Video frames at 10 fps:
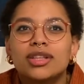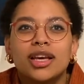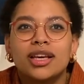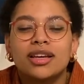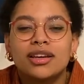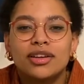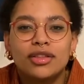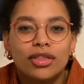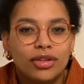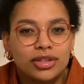like
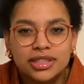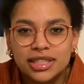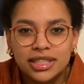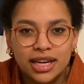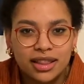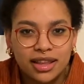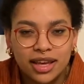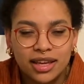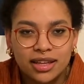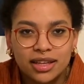13, I
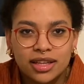think.